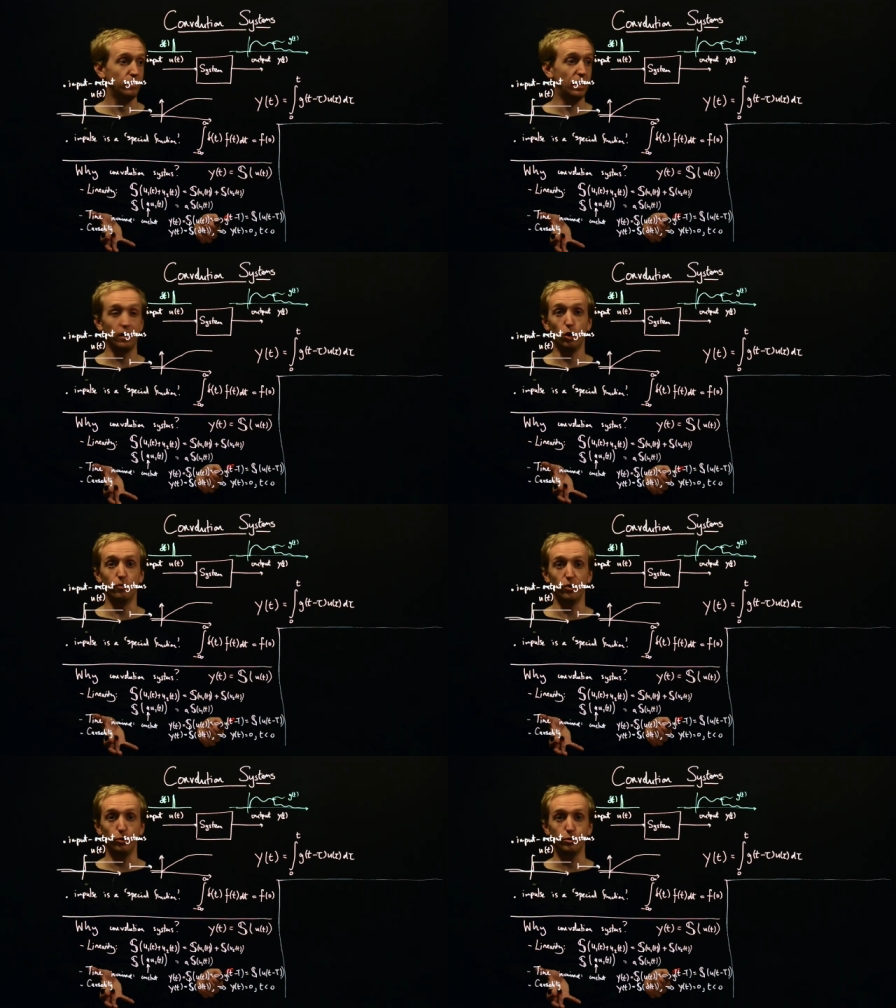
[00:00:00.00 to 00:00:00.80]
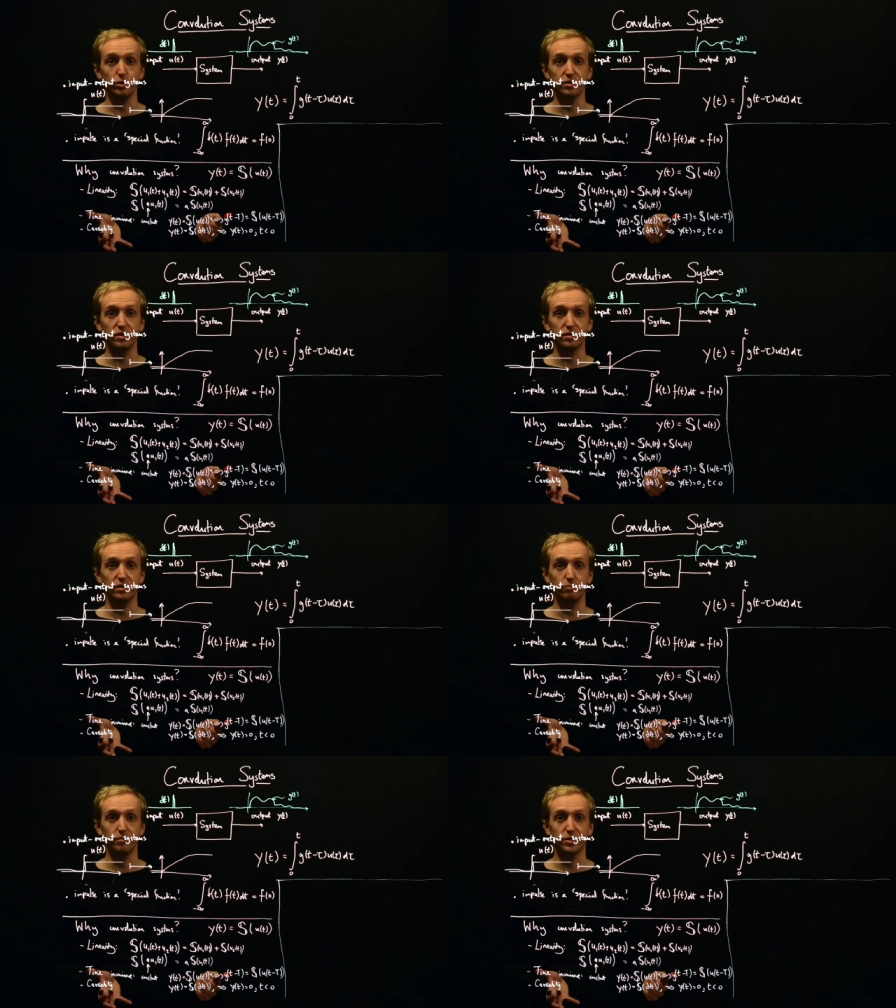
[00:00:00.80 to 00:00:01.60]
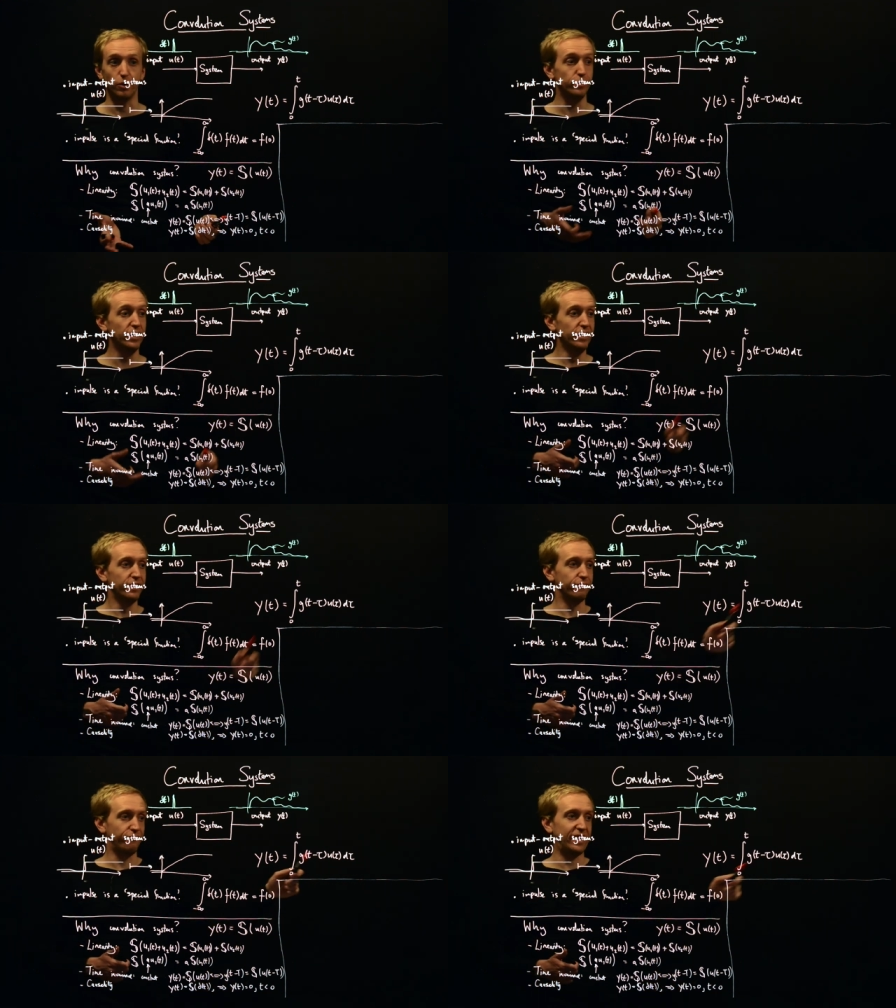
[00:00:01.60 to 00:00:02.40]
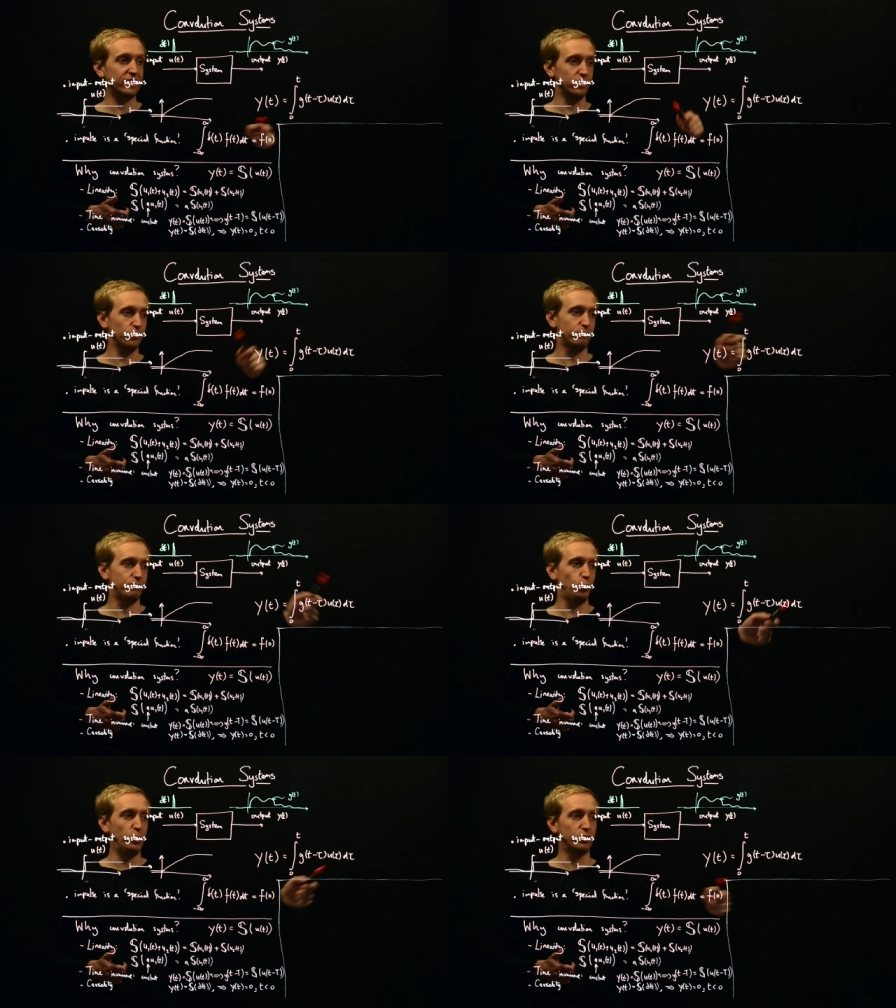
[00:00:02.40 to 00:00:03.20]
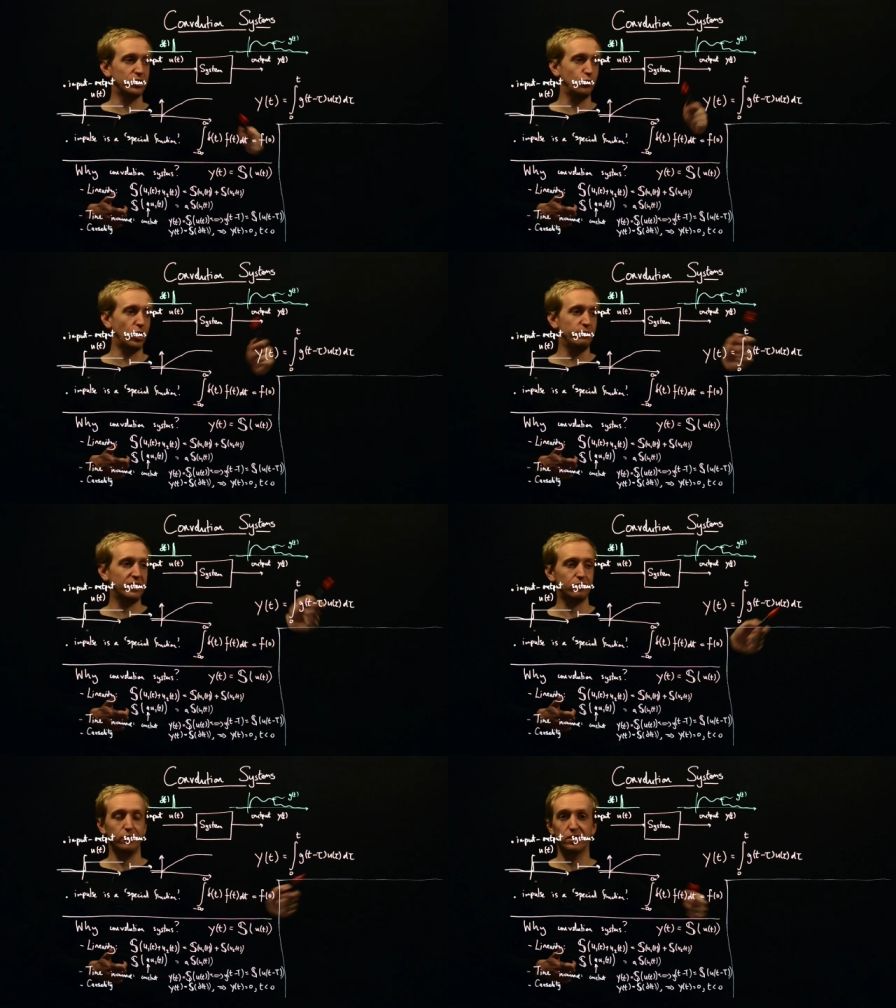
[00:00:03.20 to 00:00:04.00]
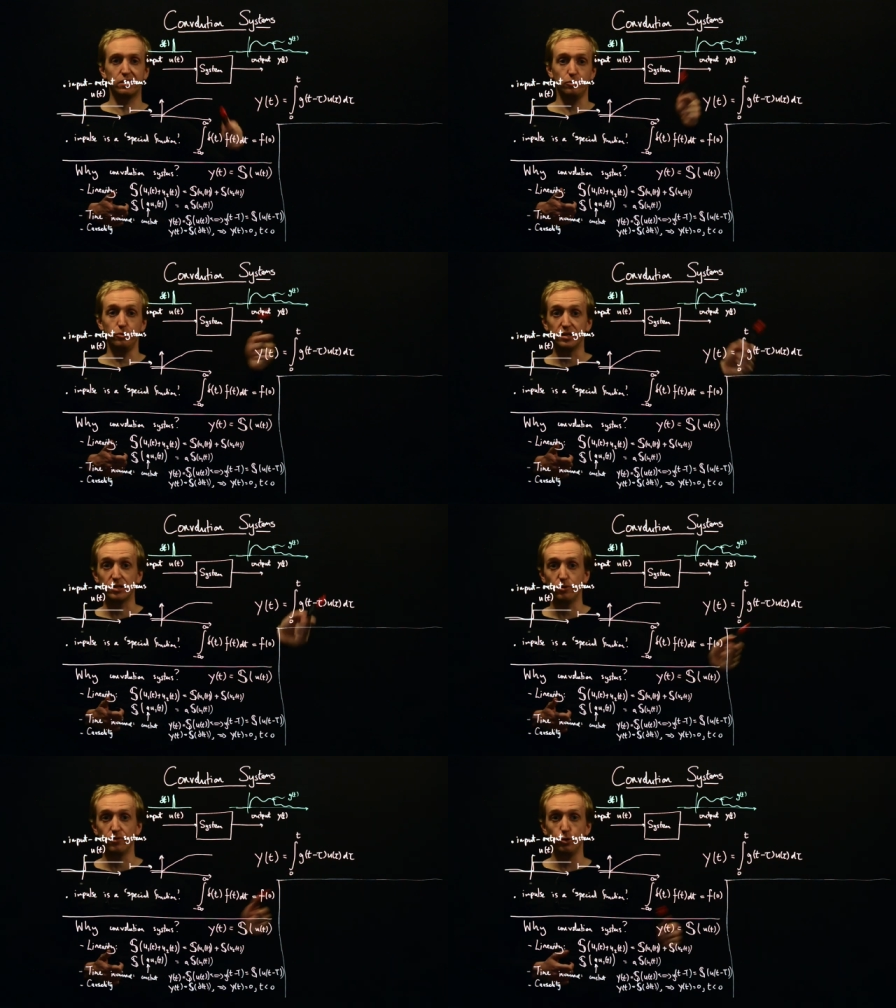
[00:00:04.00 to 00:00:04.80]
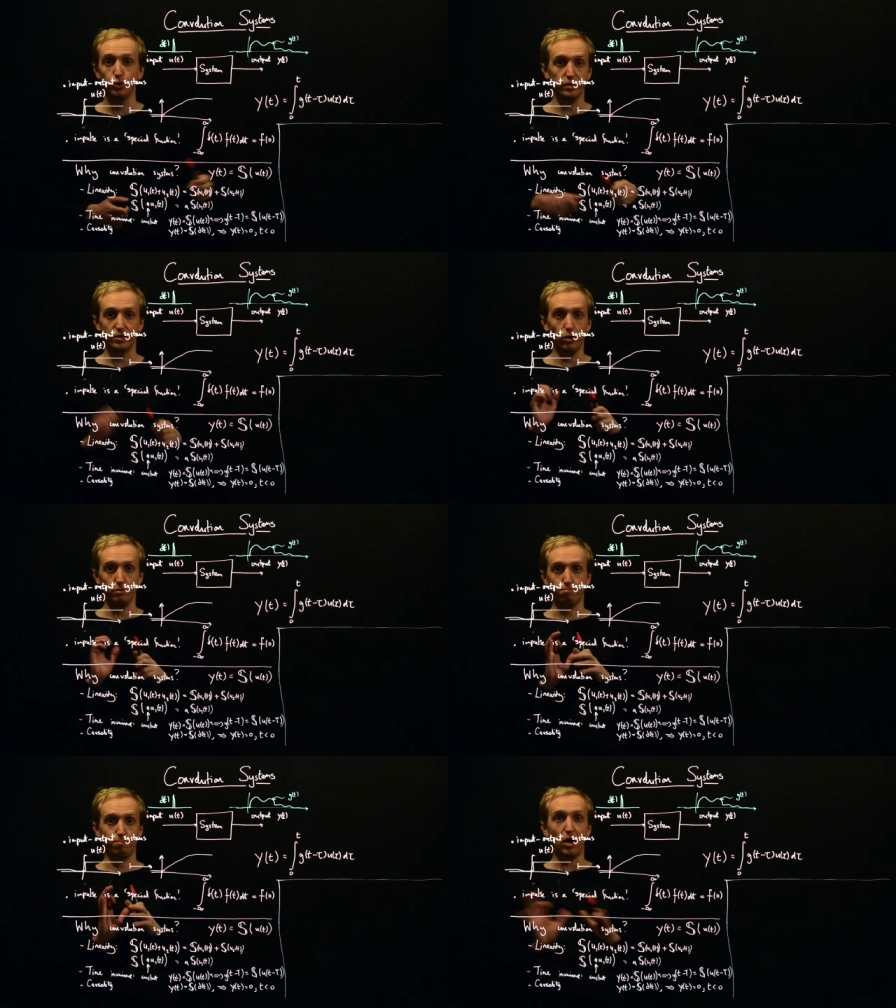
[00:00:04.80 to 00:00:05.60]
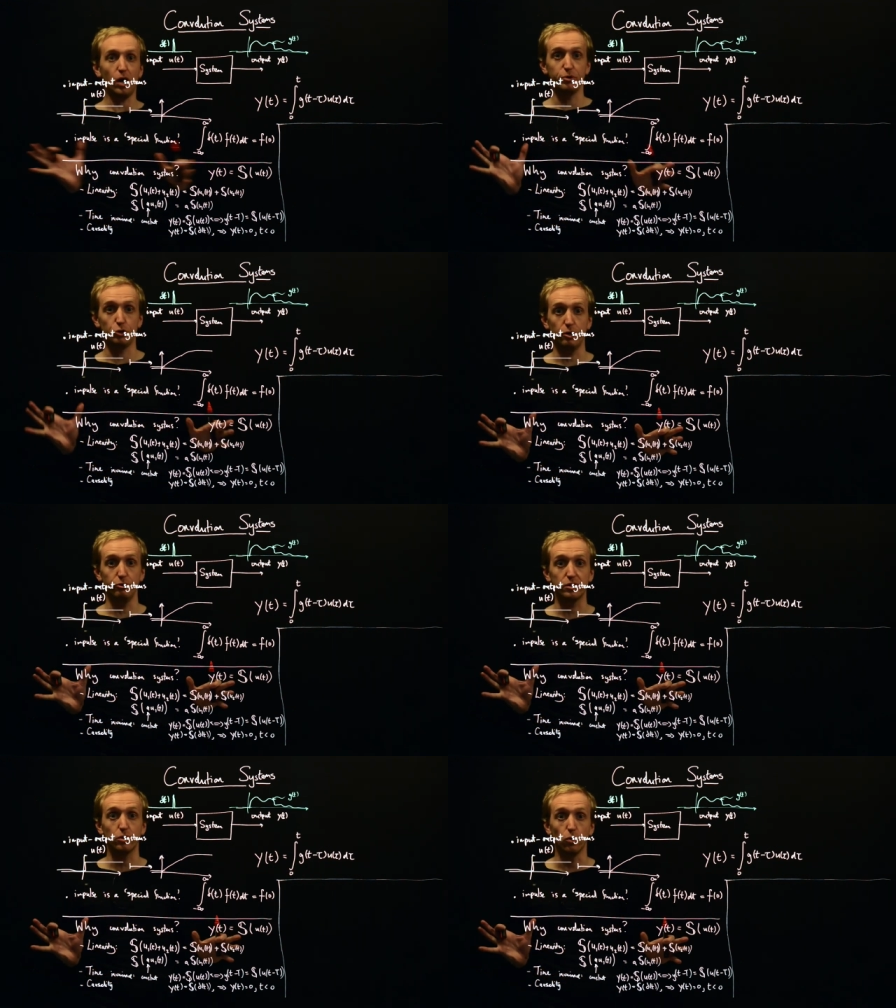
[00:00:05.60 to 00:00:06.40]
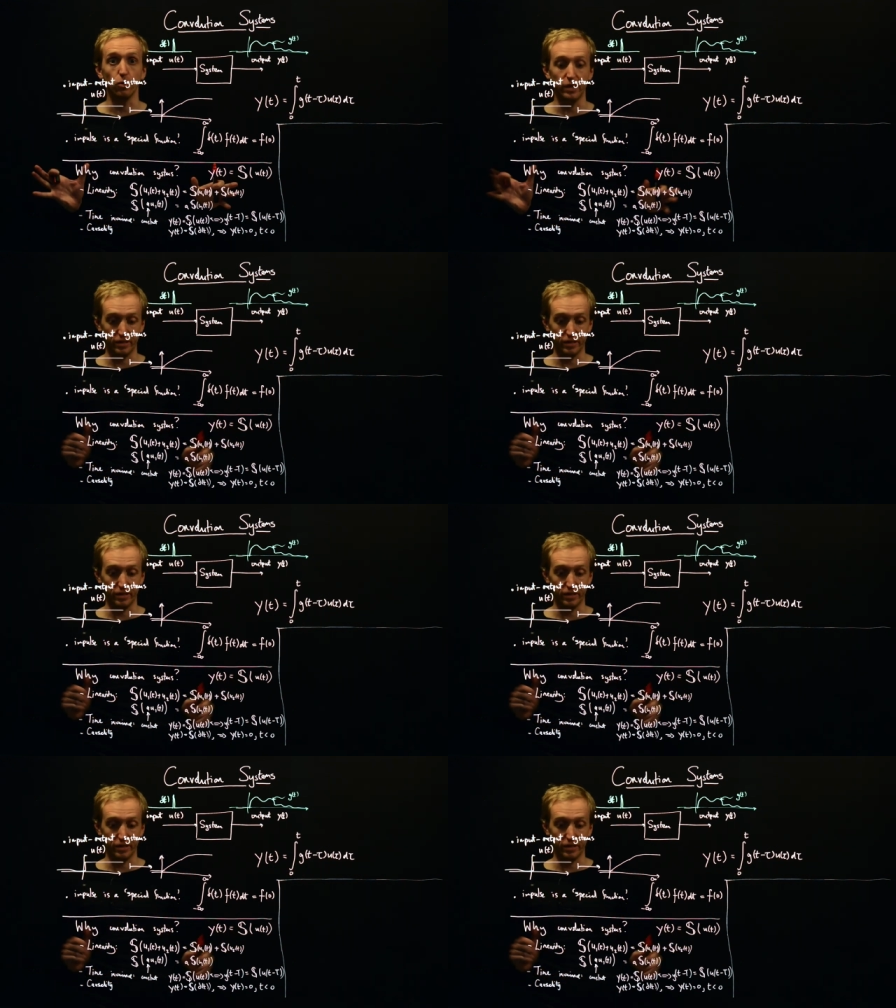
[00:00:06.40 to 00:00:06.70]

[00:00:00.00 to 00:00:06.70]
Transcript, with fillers: a convolution system. So the fact that we were describing things through this convolution is not arbitrary at all.